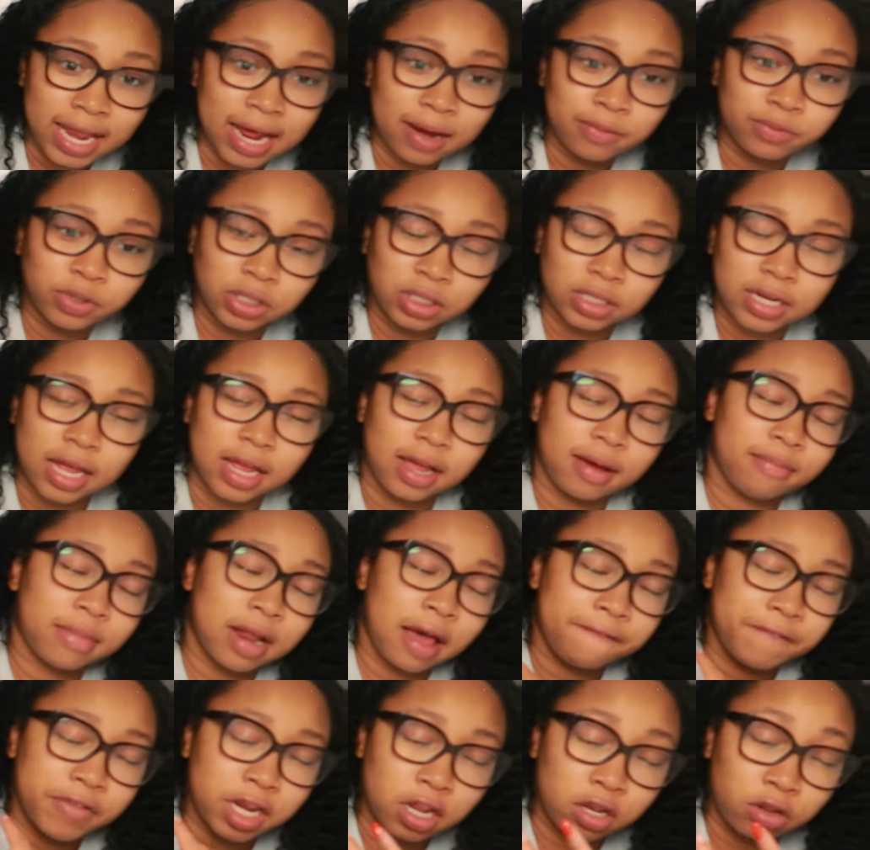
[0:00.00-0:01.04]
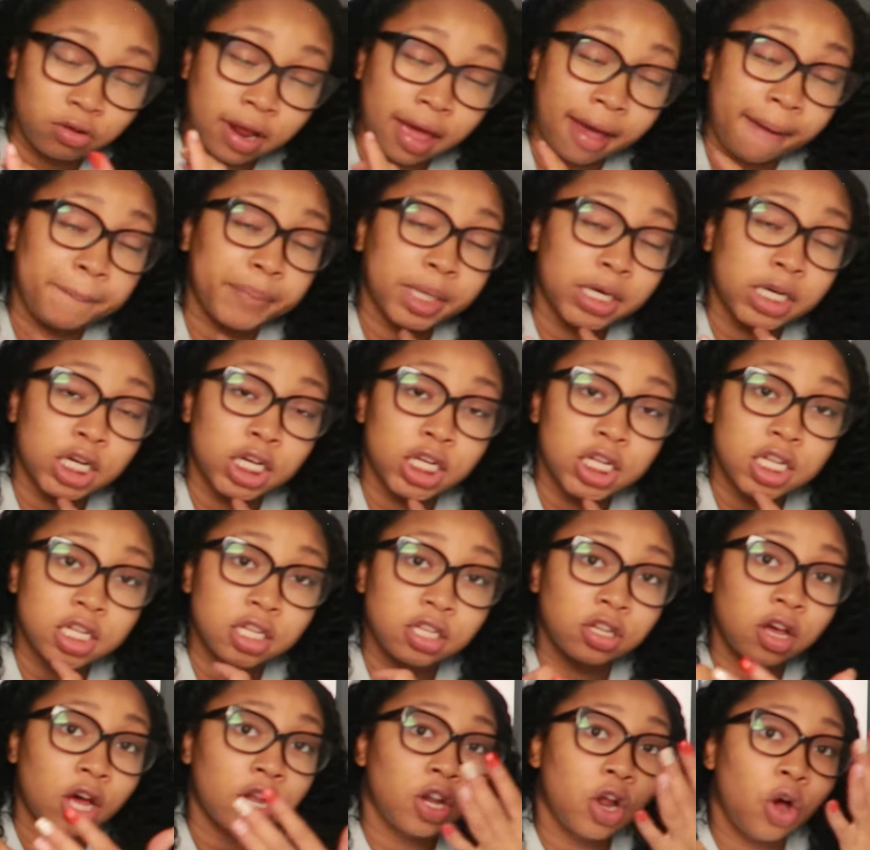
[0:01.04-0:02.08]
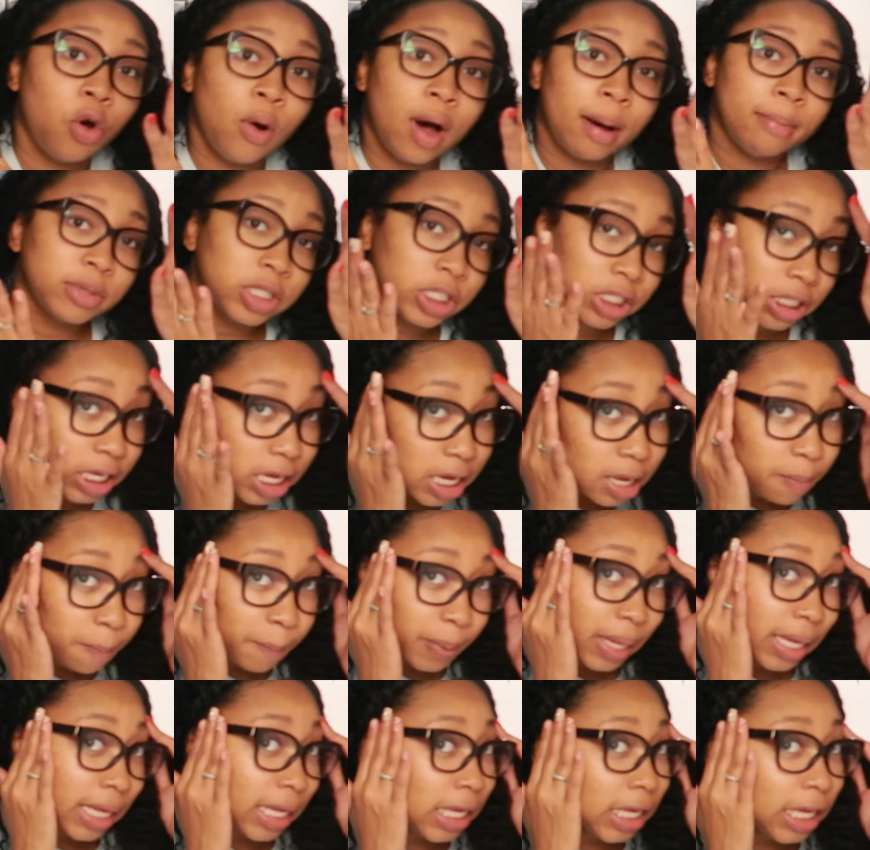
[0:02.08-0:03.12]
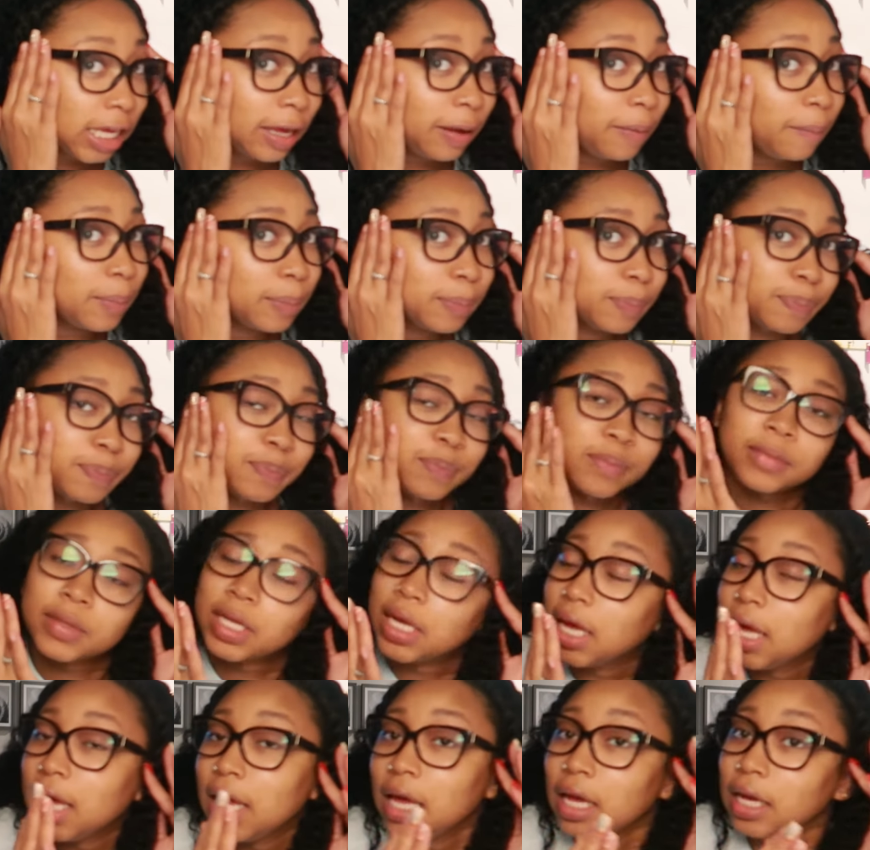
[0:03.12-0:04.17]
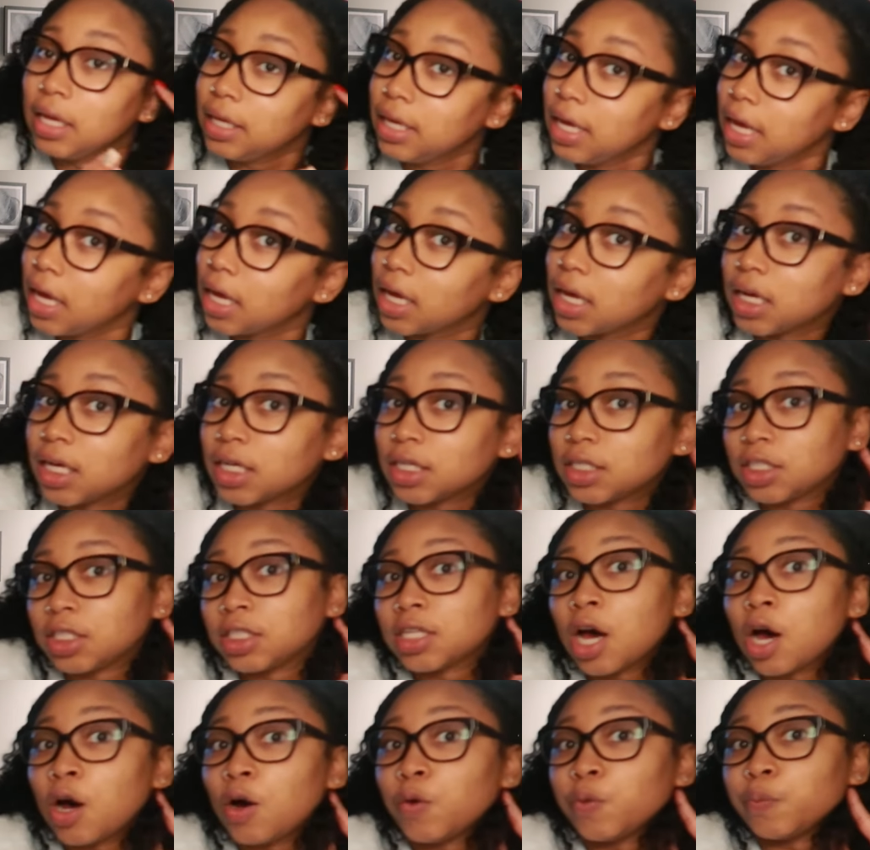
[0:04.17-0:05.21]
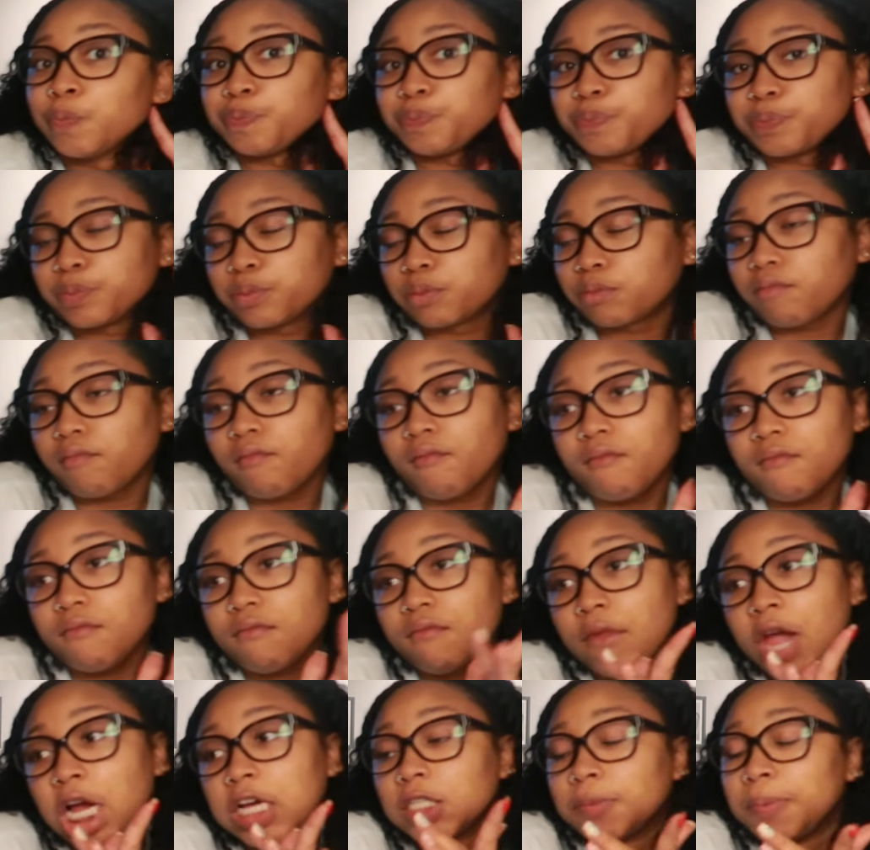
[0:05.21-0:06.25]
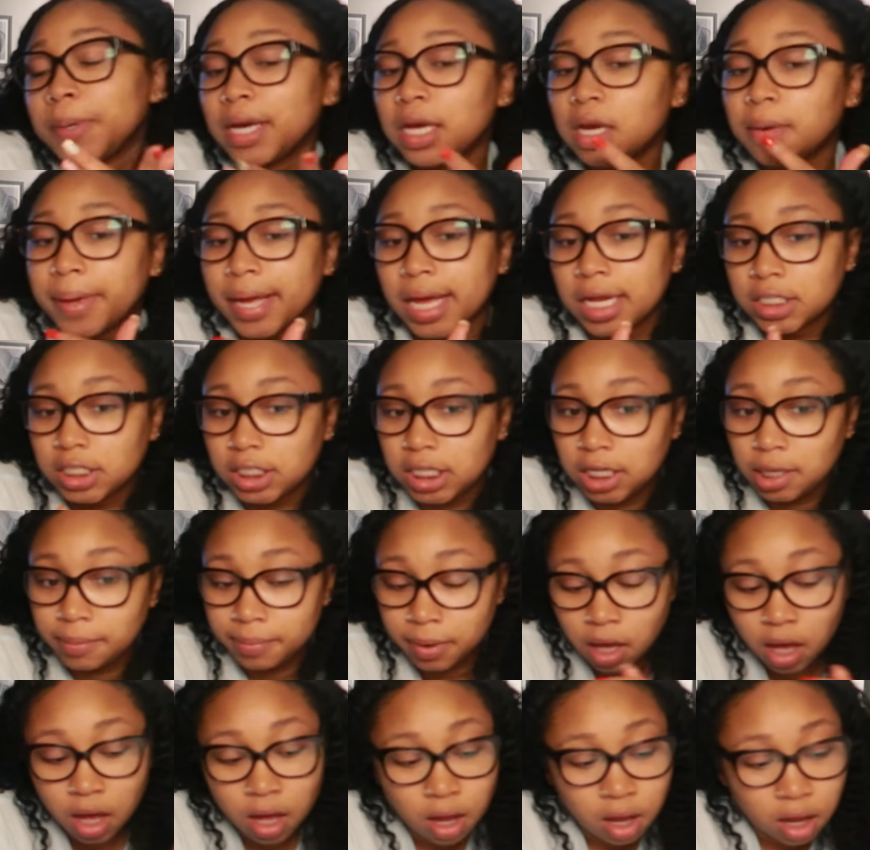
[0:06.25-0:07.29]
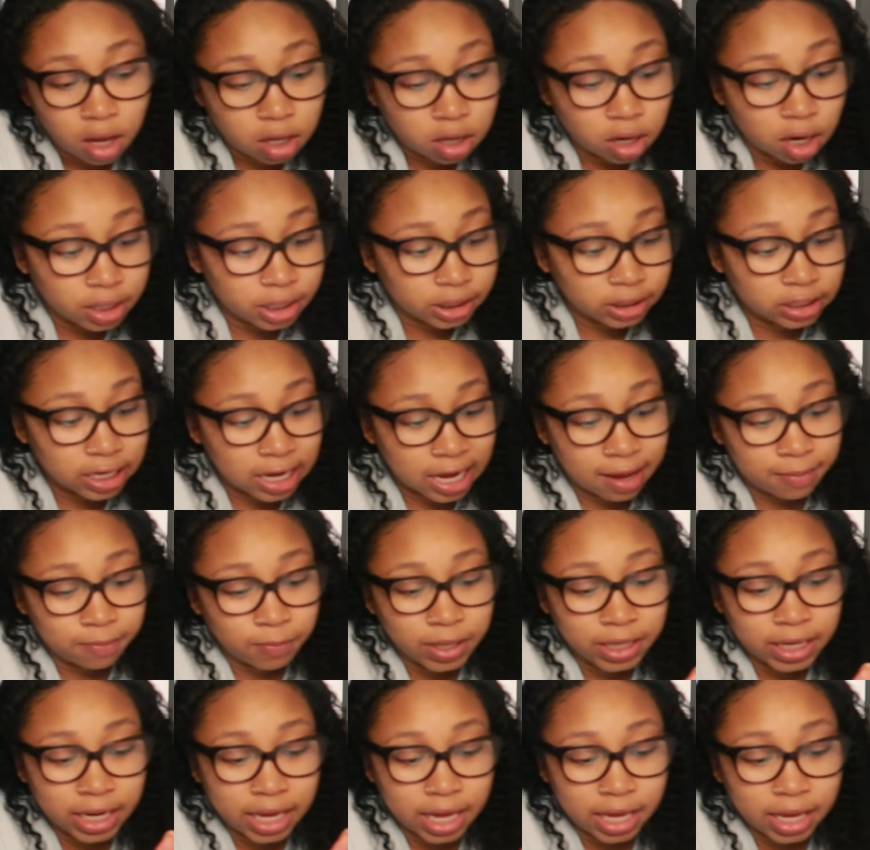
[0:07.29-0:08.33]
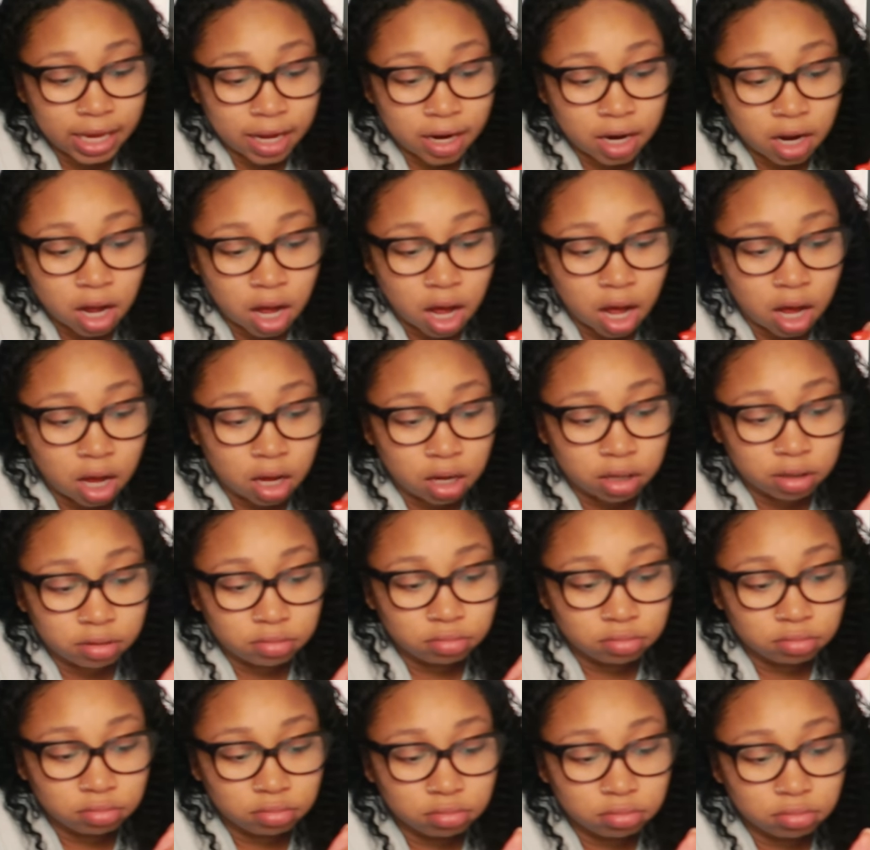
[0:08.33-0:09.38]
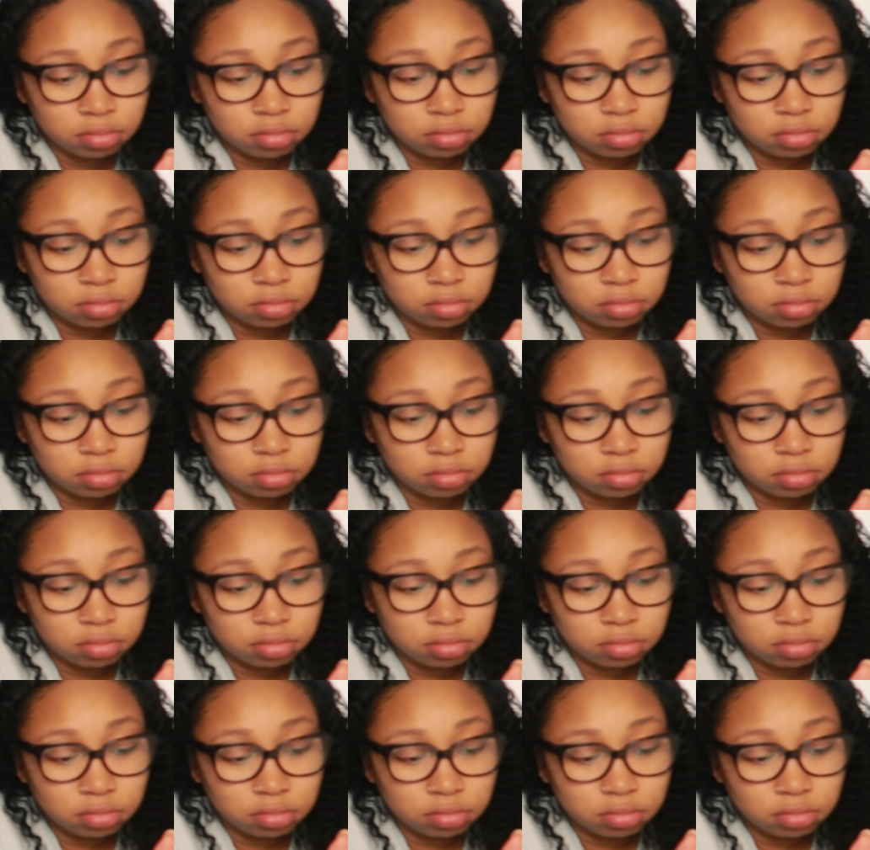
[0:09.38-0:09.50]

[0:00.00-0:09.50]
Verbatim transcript: And I was just like, I'm not gonna do that because I know I'm cheap and yeah. So speaking of being cheap, y'all this time we didn't get a, um,